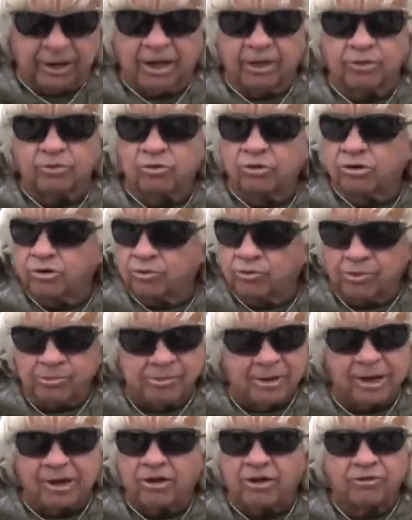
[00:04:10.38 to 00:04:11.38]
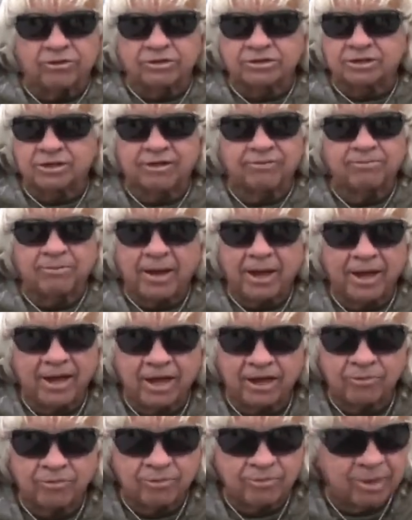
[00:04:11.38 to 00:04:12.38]
out of wood, we made all this stuff by
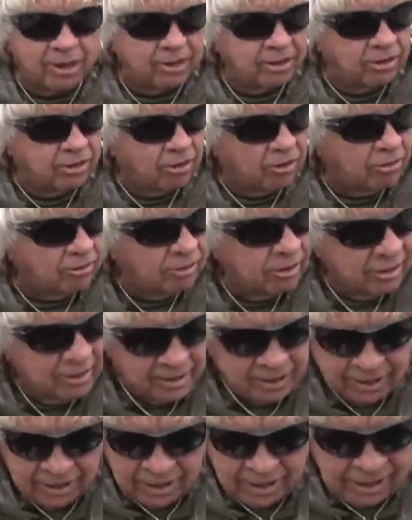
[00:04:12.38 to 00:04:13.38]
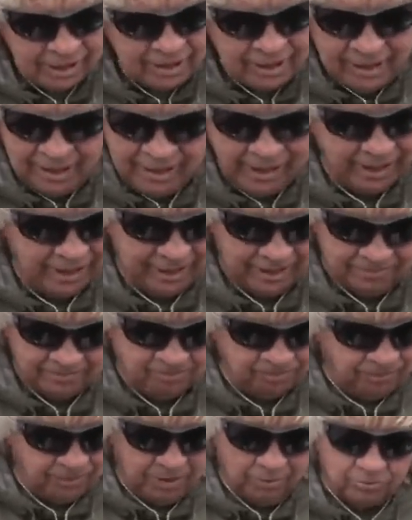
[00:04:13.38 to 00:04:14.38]
hand, we made it all.
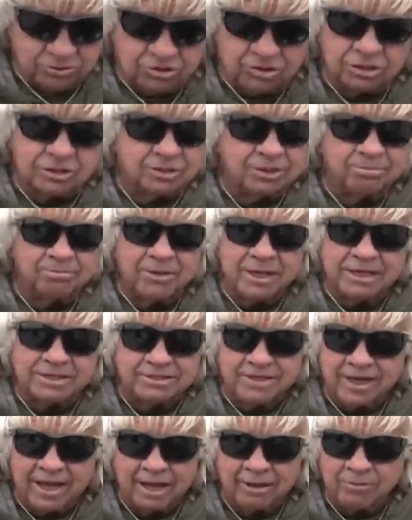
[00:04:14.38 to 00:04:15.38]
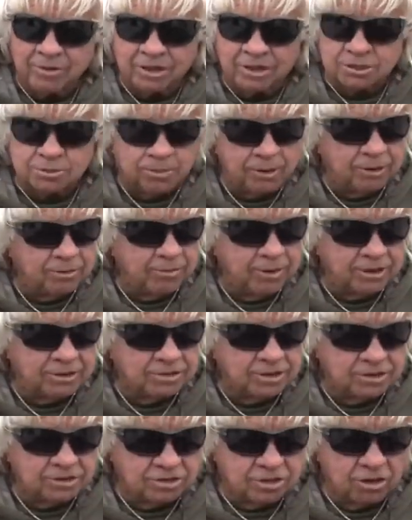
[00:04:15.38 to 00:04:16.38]
And it was just amazing how many
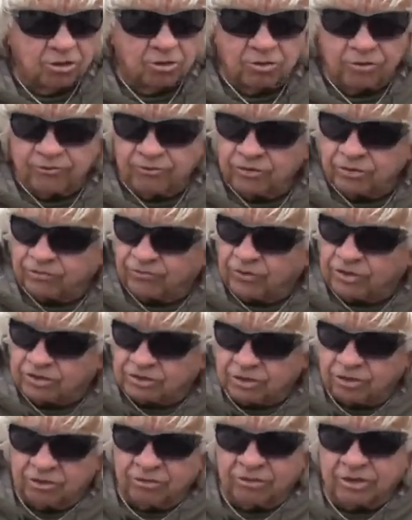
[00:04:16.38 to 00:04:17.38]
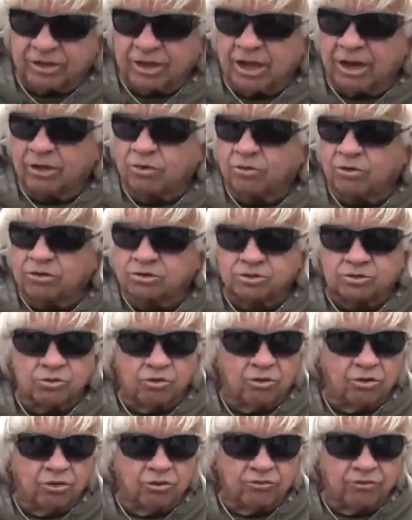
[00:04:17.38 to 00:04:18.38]
spinnerbaits they sold. If you're fishing on the Tahlequah
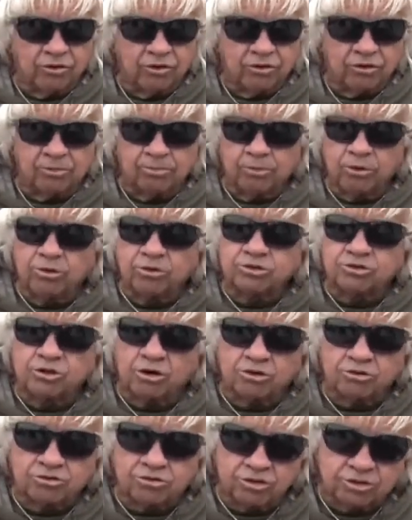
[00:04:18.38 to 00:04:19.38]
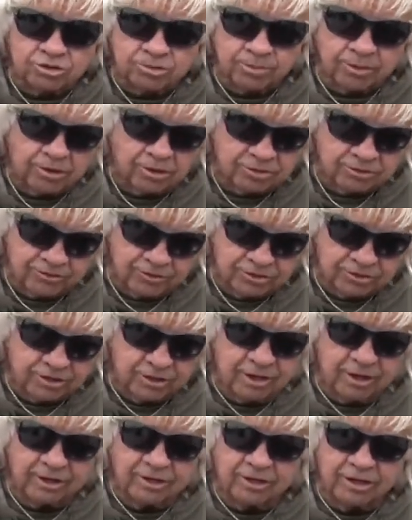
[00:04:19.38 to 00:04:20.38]
store over here, a blue and chartreuse, because
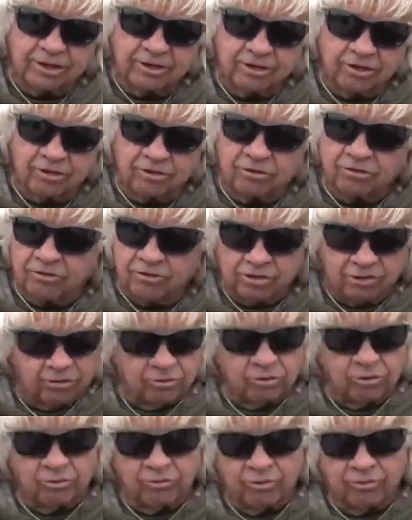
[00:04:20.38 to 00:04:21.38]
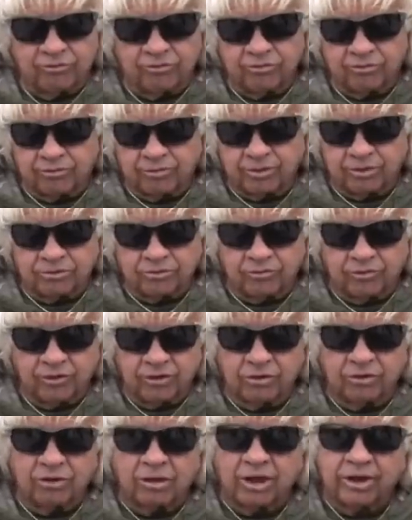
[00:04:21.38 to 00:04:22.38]
fishing Lake 10 Killer, the Illinois River, over
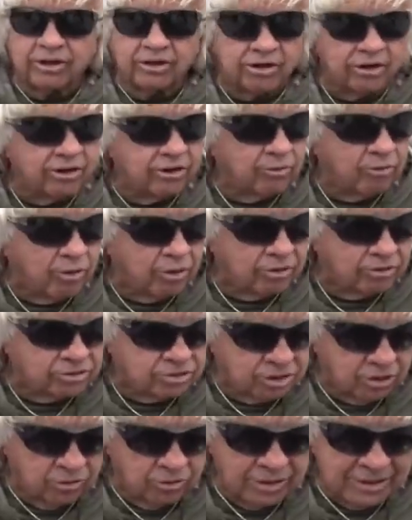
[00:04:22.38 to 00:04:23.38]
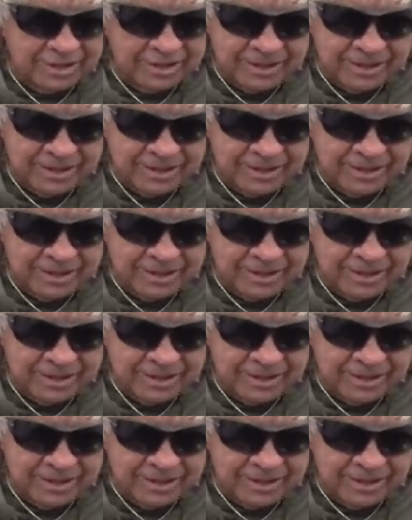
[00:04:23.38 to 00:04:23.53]
here, a lot of clear water. So